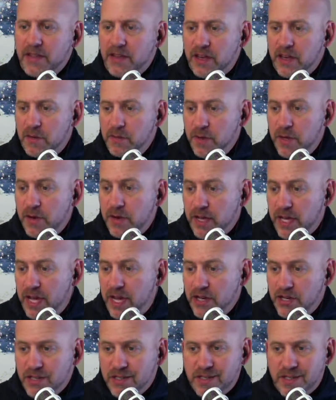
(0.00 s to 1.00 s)
the
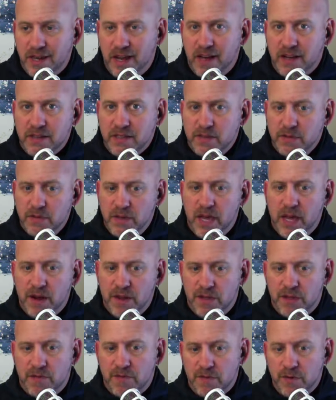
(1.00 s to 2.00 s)
communication style to get
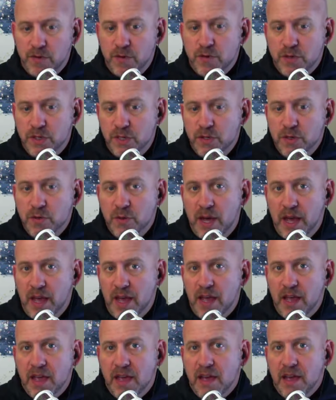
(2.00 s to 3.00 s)
through to
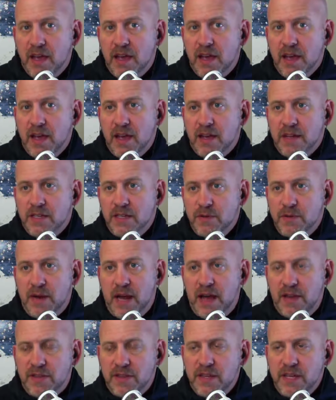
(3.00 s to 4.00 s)
an
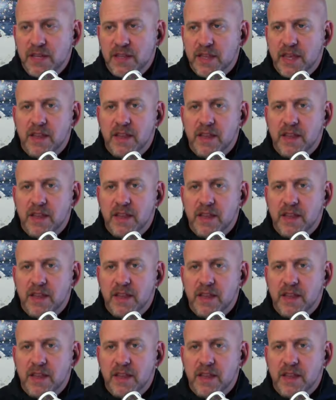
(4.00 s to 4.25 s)
athlete.